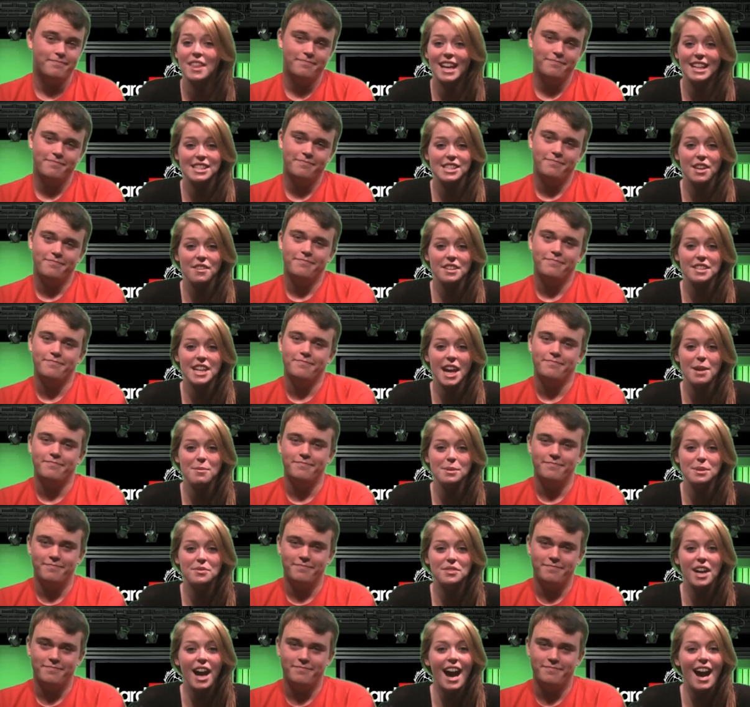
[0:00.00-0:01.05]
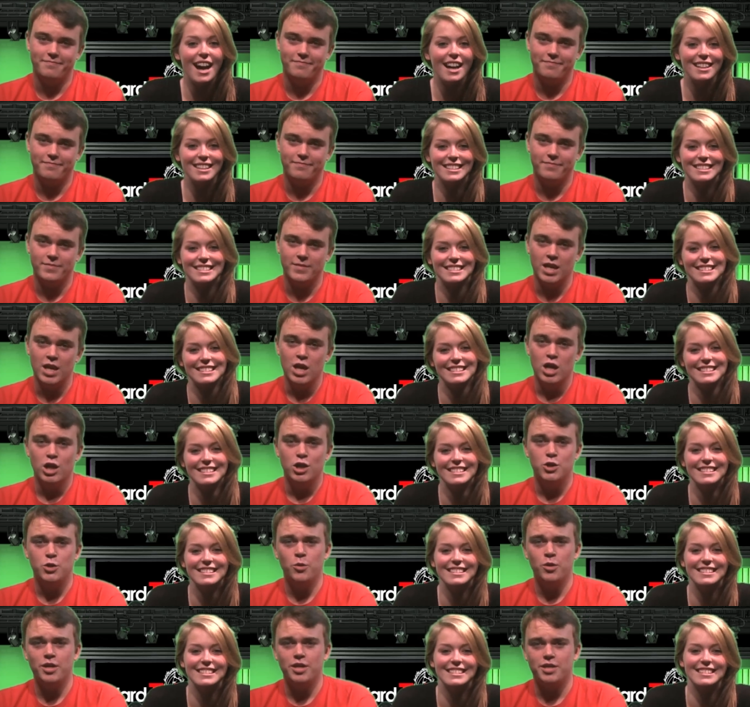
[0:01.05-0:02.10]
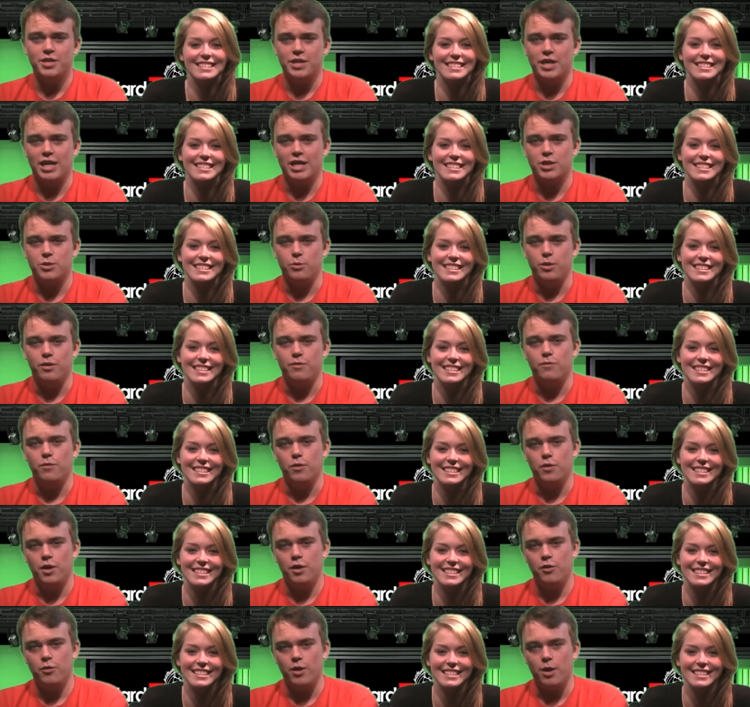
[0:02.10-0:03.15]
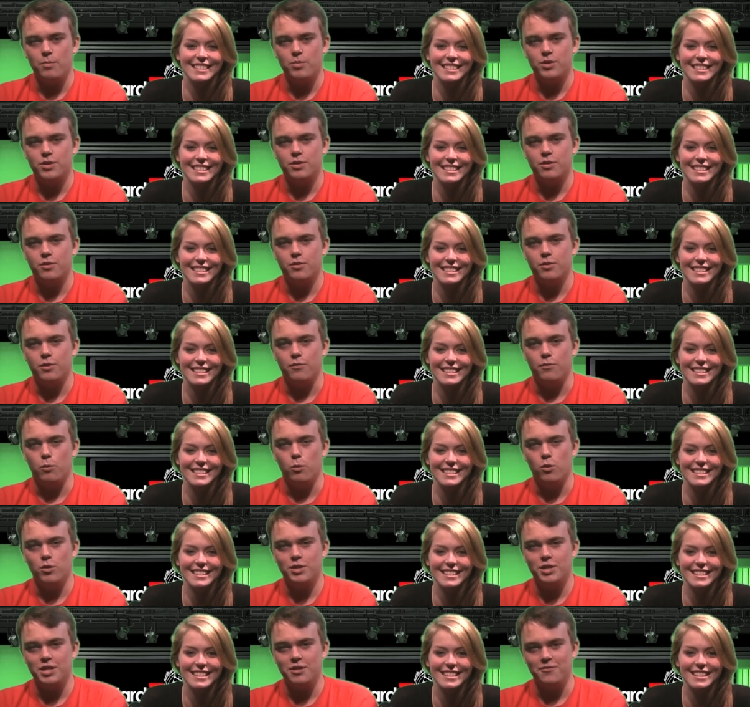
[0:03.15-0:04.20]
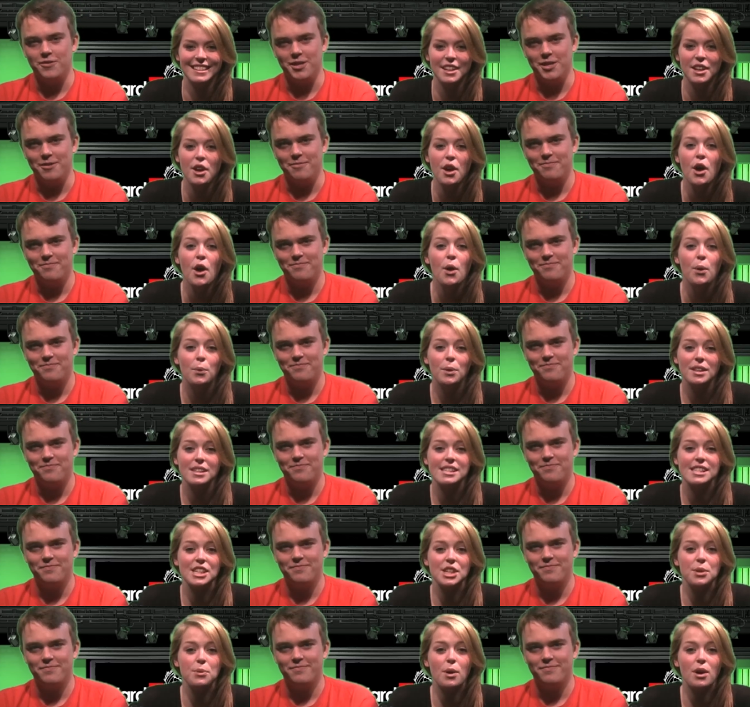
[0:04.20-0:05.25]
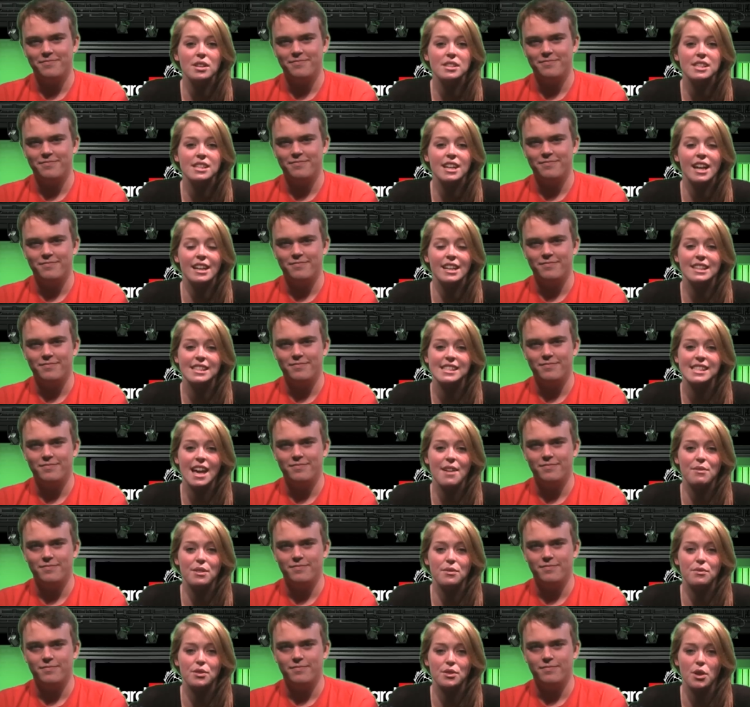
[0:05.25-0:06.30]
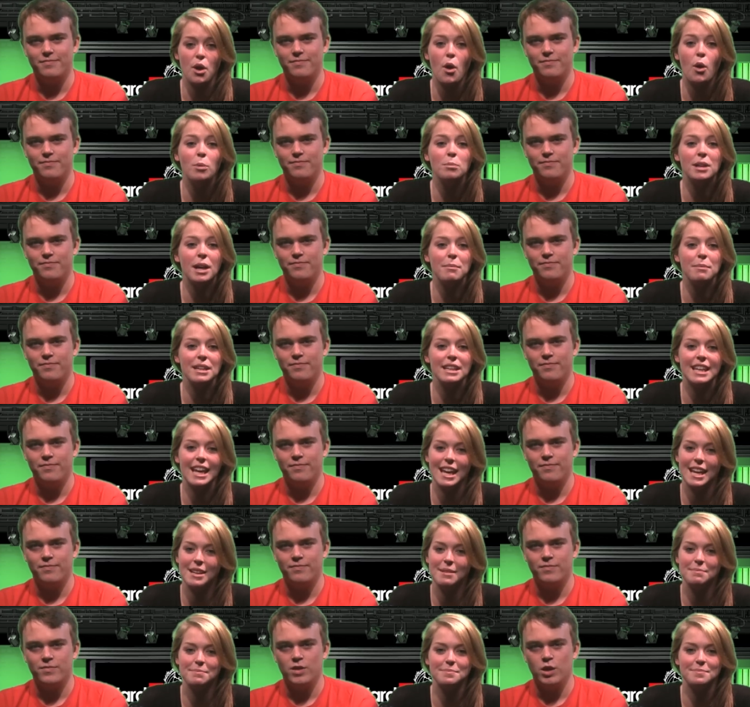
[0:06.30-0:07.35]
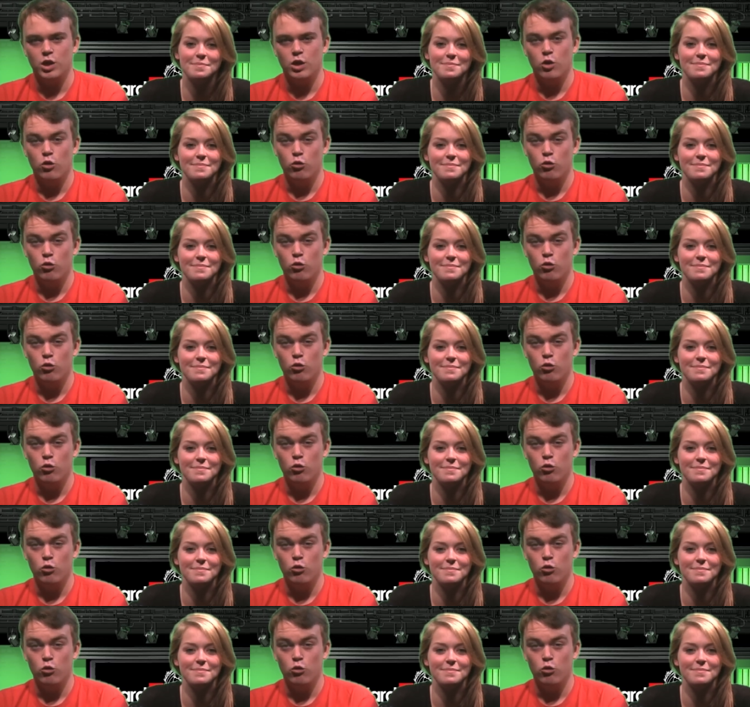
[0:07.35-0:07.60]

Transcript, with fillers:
Speaker 1: that's all the time we've got.
Speaker 2: Join us next week for another episode of Warde TV.
Speaker 1: We'll see you all tonight at 7 for the homecoming game.